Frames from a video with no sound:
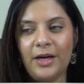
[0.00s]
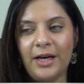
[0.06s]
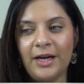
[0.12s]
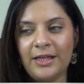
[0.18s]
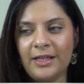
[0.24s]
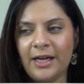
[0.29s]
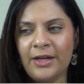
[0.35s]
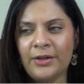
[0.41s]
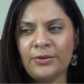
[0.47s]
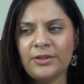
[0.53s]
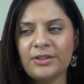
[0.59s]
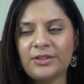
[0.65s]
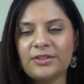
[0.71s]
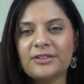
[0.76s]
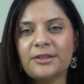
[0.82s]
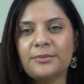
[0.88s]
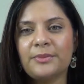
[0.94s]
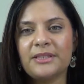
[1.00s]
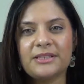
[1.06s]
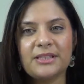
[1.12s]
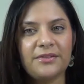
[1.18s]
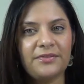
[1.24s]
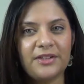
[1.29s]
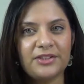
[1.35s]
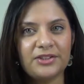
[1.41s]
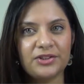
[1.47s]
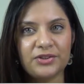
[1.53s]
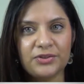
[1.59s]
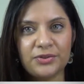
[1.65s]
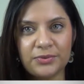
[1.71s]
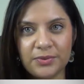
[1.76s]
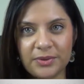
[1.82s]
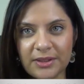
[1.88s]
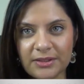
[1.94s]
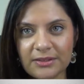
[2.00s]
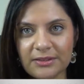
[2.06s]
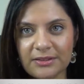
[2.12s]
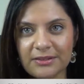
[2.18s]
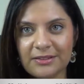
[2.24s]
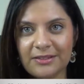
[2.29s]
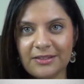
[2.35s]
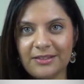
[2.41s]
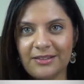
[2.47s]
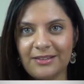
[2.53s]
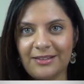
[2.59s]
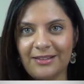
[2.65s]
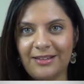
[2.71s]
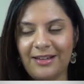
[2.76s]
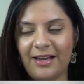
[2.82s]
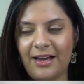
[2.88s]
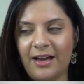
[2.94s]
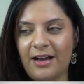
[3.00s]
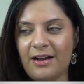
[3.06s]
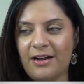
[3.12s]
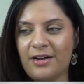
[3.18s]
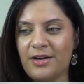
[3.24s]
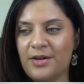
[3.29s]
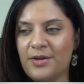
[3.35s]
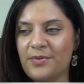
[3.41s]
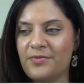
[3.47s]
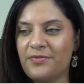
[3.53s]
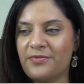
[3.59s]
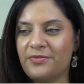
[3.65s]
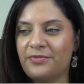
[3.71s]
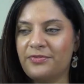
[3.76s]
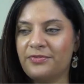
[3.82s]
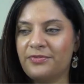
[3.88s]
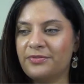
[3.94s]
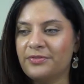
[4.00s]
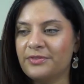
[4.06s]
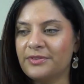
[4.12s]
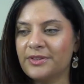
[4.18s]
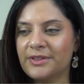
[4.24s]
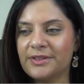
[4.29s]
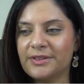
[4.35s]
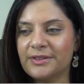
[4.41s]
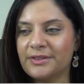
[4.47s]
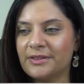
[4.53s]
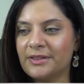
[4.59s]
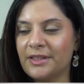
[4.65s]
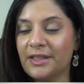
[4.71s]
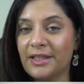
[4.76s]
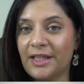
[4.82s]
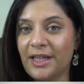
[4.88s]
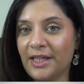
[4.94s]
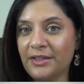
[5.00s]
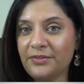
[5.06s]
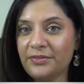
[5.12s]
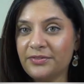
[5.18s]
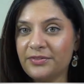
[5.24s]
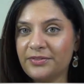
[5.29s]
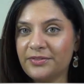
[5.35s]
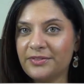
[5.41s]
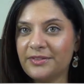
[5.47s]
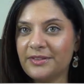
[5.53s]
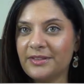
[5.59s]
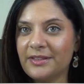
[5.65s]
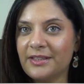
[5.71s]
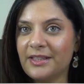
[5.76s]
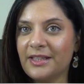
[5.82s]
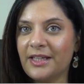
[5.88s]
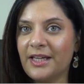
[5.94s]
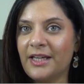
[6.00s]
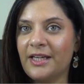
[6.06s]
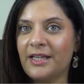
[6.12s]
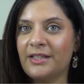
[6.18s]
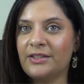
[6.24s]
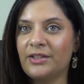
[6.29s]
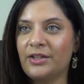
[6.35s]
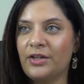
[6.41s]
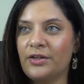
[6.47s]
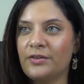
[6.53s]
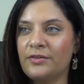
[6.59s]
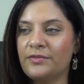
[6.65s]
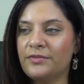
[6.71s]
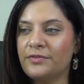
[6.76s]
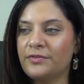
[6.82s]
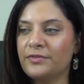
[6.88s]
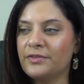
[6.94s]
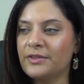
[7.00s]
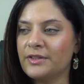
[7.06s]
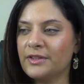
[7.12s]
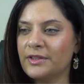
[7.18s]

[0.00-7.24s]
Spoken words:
I only looked at myself as a student of life and of